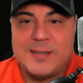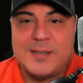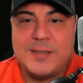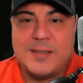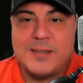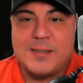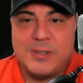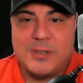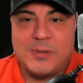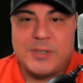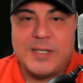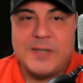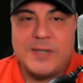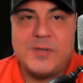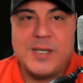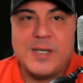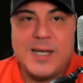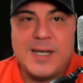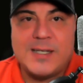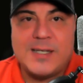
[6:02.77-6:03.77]
to you know
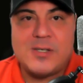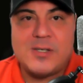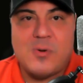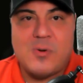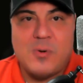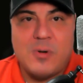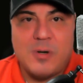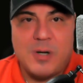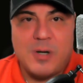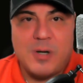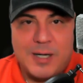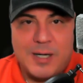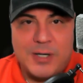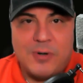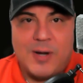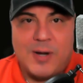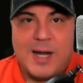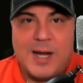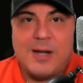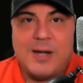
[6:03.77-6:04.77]
give you guys you
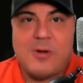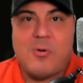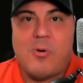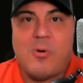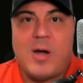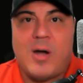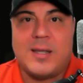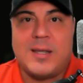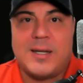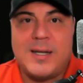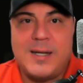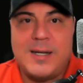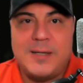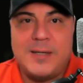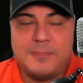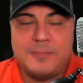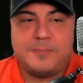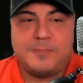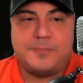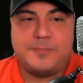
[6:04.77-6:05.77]
know higher
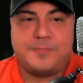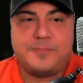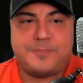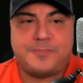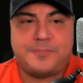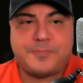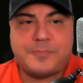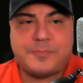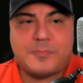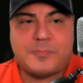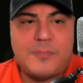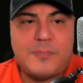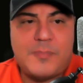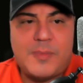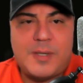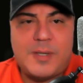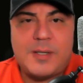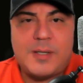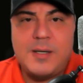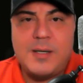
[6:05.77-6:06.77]
quality
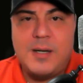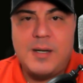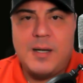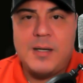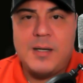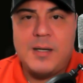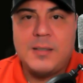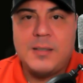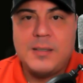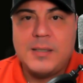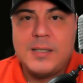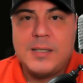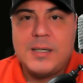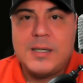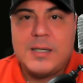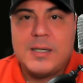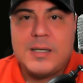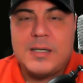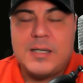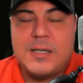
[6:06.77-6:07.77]
uh
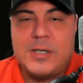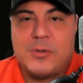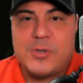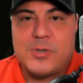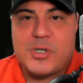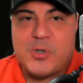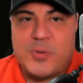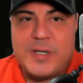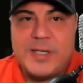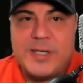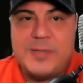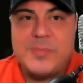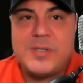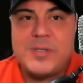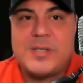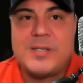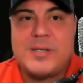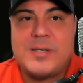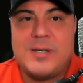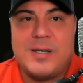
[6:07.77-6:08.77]
you know
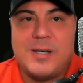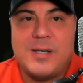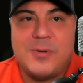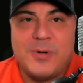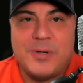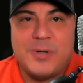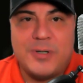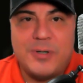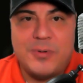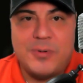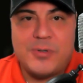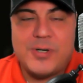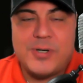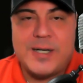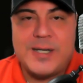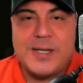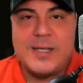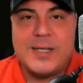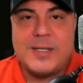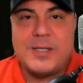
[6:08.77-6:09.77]
streams uh we're you know we're
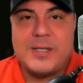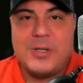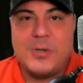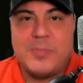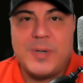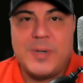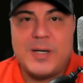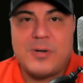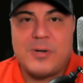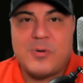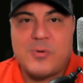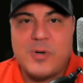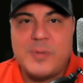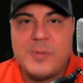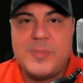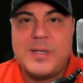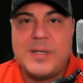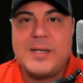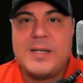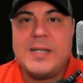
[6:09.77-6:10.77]
trying to get you know better
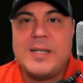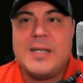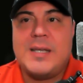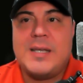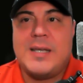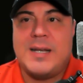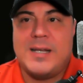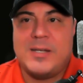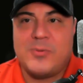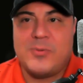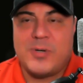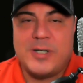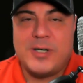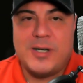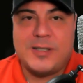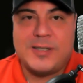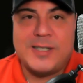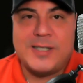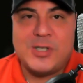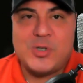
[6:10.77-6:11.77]
equipment and as we're
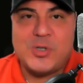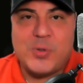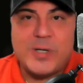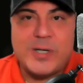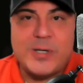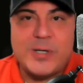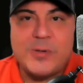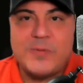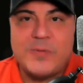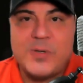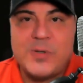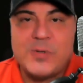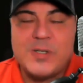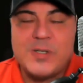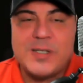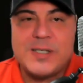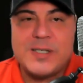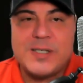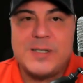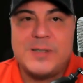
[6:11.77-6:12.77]
conducting street interviews
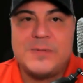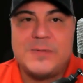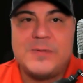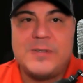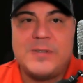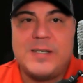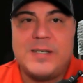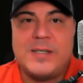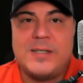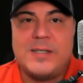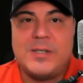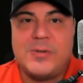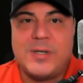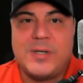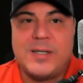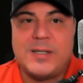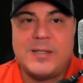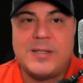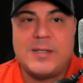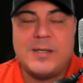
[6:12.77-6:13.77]
and stuff and you know
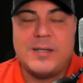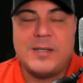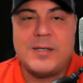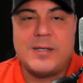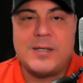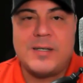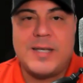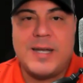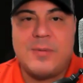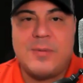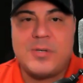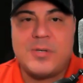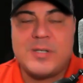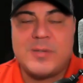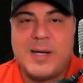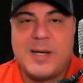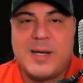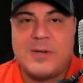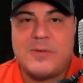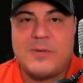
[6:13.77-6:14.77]
get the cameras
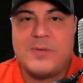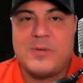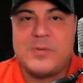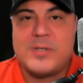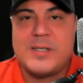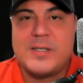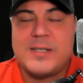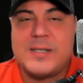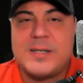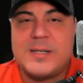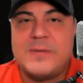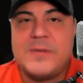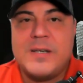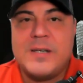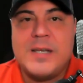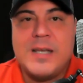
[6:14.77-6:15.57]
and microphones and stuff